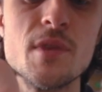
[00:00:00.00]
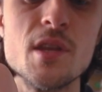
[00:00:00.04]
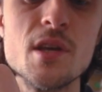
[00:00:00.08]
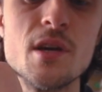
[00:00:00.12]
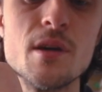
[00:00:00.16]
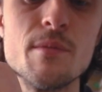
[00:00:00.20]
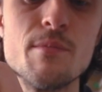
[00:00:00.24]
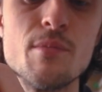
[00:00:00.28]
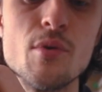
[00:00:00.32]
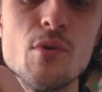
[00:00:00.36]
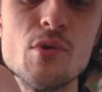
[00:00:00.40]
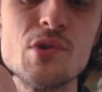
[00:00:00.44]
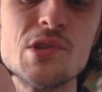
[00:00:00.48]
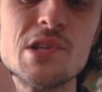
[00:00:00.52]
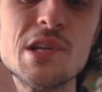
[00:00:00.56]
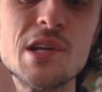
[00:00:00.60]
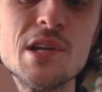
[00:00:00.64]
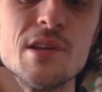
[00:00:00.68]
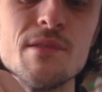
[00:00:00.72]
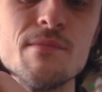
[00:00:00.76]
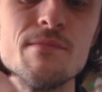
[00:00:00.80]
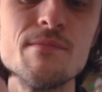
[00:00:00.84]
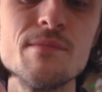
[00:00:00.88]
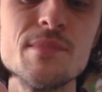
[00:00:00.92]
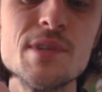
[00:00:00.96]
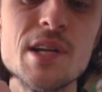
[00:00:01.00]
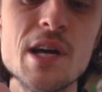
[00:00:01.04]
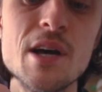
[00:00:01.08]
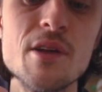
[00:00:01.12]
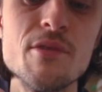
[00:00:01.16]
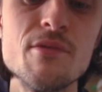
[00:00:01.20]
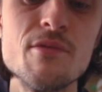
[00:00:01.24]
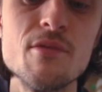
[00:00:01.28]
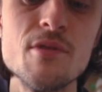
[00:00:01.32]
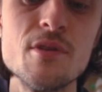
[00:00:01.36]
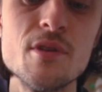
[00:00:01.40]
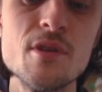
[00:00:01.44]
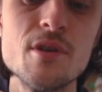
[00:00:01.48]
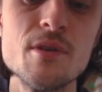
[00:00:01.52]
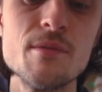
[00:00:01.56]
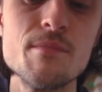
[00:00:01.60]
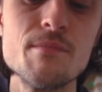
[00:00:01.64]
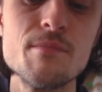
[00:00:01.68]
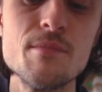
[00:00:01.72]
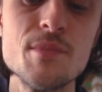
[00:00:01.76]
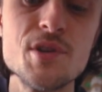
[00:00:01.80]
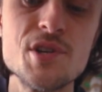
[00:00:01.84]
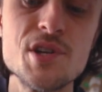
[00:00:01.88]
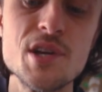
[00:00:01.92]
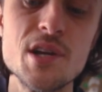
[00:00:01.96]
the porcelain down through the
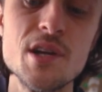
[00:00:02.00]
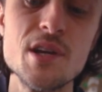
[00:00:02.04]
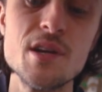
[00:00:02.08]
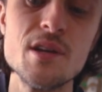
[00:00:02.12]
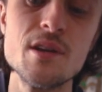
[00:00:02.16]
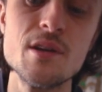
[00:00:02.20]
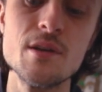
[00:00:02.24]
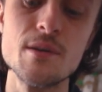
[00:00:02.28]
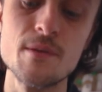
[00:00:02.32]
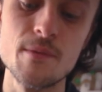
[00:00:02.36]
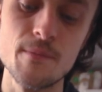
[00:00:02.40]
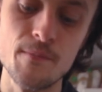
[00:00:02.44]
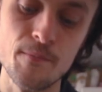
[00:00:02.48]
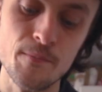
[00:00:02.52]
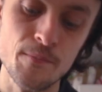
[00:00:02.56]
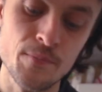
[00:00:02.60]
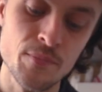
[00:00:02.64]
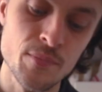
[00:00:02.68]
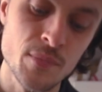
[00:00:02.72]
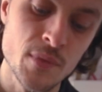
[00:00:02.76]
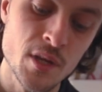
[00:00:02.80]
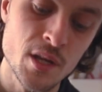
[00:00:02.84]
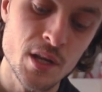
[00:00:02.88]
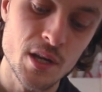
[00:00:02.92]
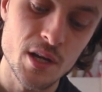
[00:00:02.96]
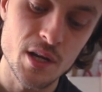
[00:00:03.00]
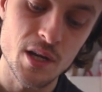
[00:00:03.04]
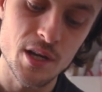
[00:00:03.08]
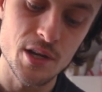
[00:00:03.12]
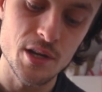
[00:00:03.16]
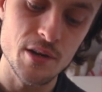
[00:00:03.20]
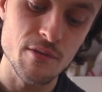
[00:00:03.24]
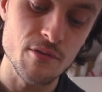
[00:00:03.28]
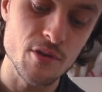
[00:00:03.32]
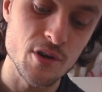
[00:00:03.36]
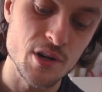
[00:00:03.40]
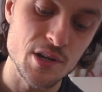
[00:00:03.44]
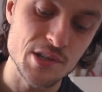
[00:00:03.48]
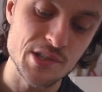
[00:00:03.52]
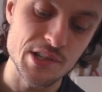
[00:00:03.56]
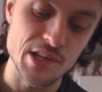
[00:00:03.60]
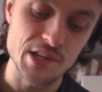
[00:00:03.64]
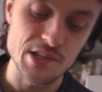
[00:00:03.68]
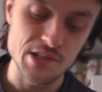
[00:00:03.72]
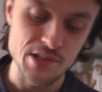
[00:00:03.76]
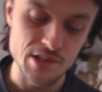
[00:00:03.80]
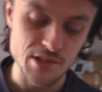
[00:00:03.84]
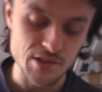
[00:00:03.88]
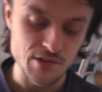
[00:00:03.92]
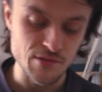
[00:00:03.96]
machine. And you've got
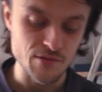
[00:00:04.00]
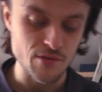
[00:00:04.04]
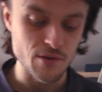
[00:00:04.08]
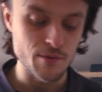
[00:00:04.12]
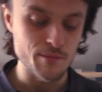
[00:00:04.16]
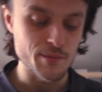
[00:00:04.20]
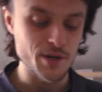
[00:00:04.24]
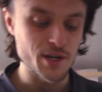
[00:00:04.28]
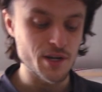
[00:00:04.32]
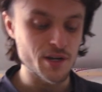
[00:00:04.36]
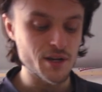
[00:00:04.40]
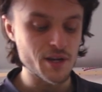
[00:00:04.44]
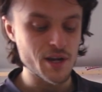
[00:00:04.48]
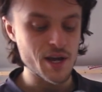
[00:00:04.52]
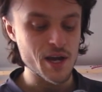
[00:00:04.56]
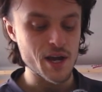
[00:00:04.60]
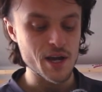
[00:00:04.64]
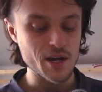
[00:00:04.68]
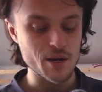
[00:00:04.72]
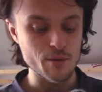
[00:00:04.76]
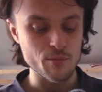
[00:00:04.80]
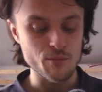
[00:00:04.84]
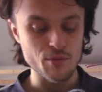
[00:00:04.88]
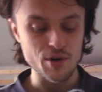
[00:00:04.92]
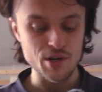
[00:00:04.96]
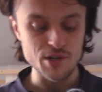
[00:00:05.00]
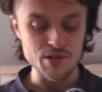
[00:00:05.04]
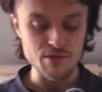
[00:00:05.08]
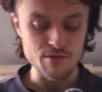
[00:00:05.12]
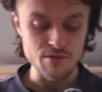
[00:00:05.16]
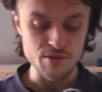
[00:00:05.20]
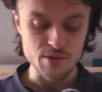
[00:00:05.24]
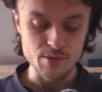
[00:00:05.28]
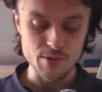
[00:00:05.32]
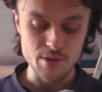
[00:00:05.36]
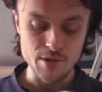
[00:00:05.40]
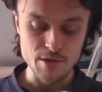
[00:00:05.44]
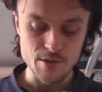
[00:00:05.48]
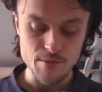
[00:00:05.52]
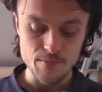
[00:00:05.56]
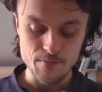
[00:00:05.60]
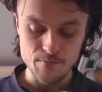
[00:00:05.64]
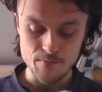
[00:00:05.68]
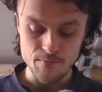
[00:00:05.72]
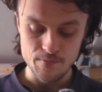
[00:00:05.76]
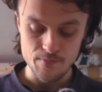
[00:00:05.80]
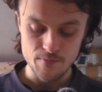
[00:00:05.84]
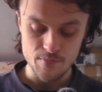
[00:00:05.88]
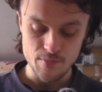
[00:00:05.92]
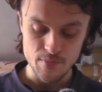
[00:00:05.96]
assistance from an air compressor as well.
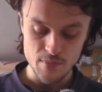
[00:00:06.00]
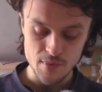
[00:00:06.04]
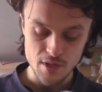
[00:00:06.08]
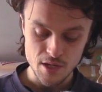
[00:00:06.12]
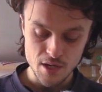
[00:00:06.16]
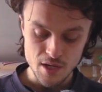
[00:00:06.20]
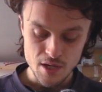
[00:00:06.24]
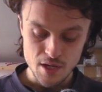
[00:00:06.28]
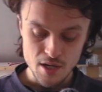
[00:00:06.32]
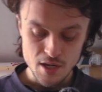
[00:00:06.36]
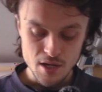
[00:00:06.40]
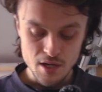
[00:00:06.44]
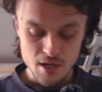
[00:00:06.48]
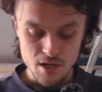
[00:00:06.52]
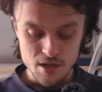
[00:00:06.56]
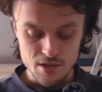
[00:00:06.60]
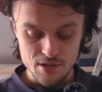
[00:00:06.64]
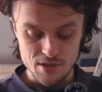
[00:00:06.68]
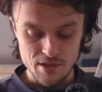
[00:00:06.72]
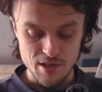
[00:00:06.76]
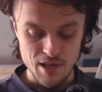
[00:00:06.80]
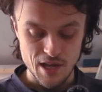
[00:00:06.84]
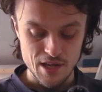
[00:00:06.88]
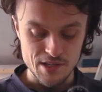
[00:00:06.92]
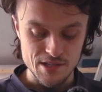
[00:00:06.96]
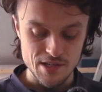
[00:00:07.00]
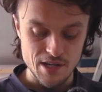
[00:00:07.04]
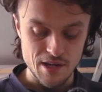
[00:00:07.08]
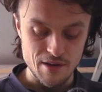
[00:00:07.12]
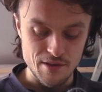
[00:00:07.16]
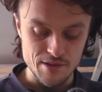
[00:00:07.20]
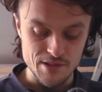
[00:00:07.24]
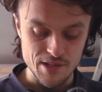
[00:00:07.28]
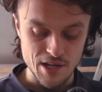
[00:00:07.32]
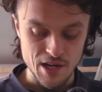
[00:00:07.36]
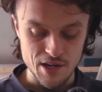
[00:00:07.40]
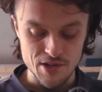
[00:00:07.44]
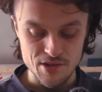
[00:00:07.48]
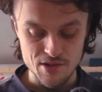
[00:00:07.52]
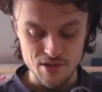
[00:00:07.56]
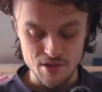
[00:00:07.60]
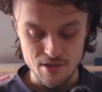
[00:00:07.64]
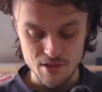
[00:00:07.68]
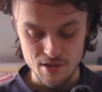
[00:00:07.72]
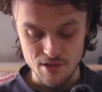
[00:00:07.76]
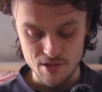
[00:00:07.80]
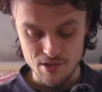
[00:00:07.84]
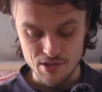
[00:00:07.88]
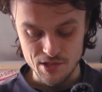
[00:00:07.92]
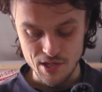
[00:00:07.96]
So that's now attached to
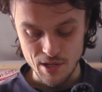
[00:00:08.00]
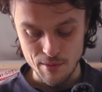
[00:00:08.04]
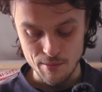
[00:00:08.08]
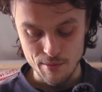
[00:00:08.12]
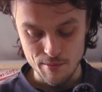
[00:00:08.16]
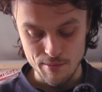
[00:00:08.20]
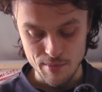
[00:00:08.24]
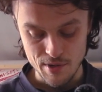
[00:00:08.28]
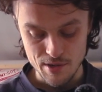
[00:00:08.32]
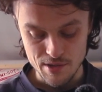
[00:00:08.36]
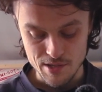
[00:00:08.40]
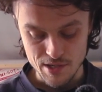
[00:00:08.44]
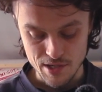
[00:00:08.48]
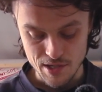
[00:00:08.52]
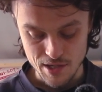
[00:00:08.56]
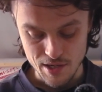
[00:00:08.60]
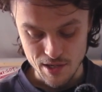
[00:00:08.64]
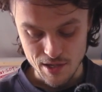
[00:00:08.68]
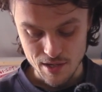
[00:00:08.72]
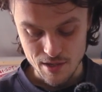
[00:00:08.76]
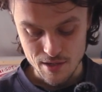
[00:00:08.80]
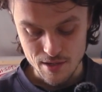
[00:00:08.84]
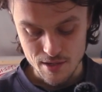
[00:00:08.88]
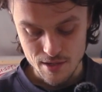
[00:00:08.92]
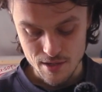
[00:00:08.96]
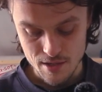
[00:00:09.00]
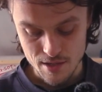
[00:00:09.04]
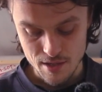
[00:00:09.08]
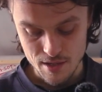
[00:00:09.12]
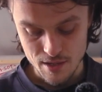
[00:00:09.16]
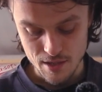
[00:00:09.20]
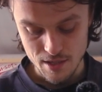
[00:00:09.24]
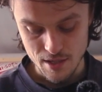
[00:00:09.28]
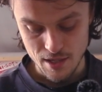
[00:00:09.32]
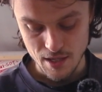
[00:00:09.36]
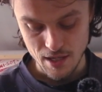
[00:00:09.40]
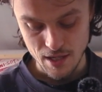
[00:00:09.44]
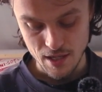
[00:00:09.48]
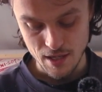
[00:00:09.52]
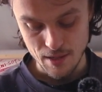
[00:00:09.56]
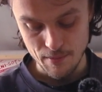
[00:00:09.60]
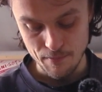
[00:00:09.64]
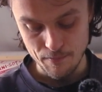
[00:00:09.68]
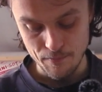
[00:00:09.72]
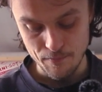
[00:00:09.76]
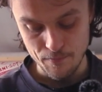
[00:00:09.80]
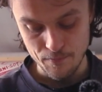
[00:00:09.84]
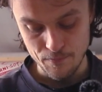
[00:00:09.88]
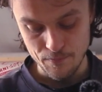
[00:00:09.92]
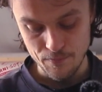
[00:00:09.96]
the stepper motor here.
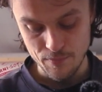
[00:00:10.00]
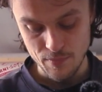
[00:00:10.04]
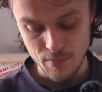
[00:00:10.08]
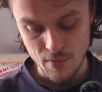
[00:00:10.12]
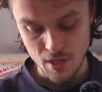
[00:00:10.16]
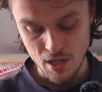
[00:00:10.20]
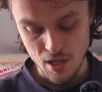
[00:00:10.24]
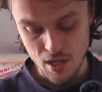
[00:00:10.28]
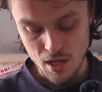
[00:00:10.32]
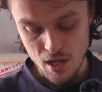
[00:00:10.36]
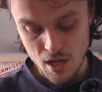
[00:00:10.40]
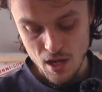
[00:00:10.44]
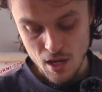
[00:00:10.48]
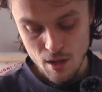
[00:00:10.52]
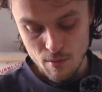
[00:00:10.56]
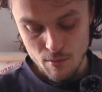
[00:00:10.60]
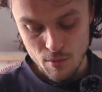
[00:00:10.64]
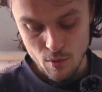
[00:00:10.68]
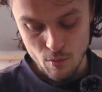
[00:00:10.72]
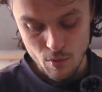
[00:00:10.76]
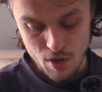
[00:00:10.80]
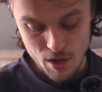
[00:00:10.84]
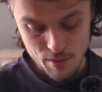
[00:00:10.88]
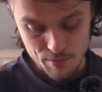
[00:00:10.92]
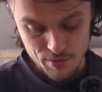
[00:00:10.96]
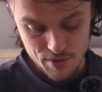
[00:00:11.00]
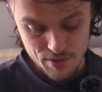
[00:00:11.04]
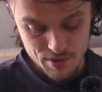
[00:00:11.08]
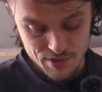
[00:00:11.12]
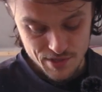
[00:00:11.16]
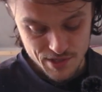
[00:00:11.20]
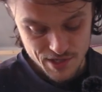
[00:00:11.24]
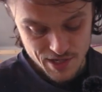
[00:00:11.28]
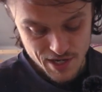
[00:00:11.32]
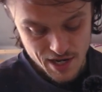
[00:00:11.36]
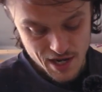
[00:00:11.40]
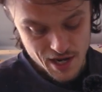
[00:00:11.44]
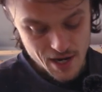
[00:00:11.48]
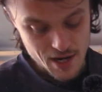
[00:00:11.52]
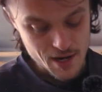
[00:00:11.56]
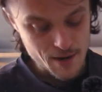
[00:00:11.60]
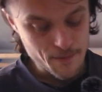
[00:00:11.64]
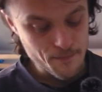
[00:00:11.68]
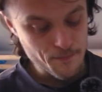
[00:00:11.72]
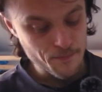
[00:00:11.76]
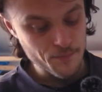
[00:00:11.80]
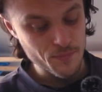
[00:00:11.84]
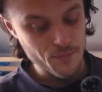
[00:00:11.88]
But what I'm doing today